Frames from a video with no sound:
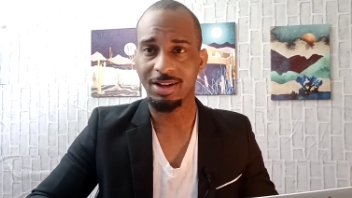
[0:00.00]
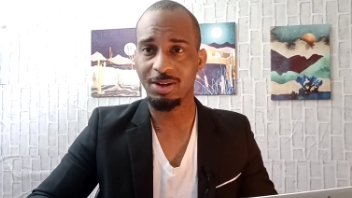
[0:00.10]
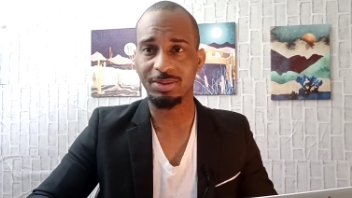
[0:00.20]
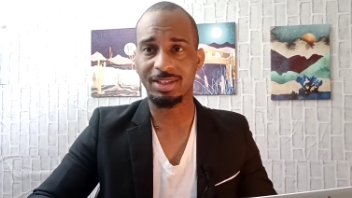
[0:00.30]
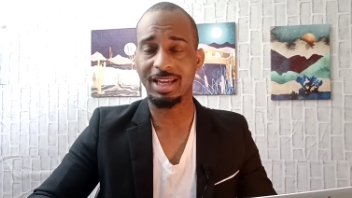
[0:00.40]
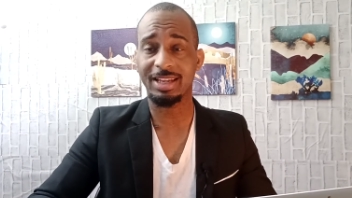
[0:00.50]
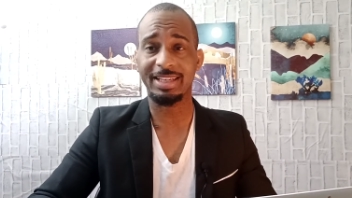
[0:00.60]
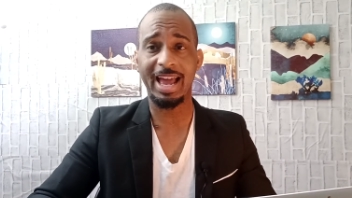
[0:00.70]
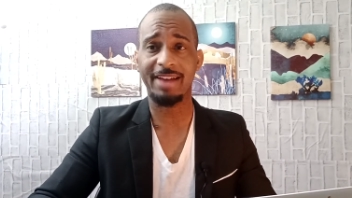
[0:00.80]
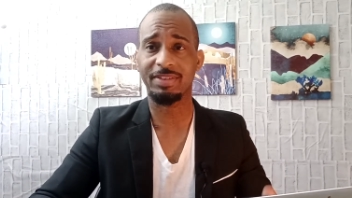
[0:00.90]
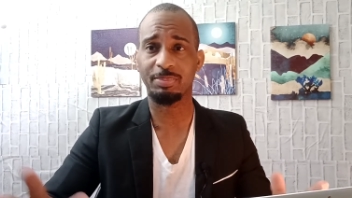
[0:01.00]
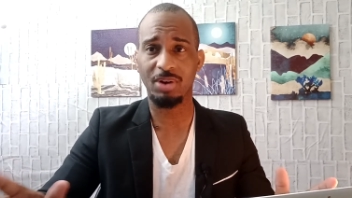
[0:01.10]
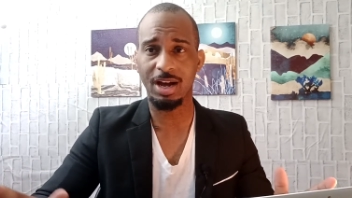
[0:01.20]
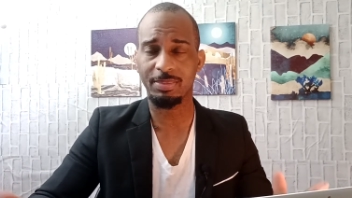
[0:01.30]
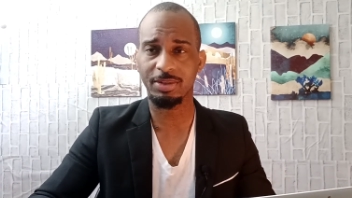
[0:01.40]
Oh, Stellar's having
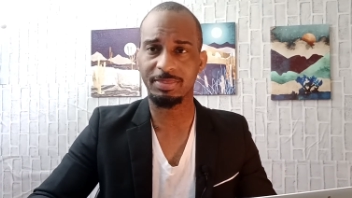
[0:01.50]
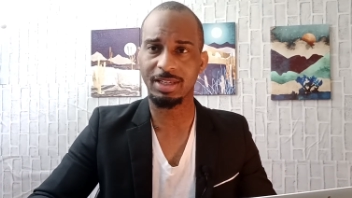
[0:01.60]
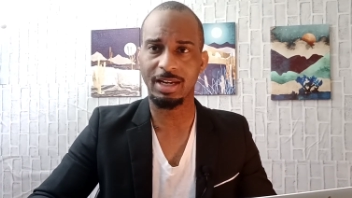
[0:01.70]
problems.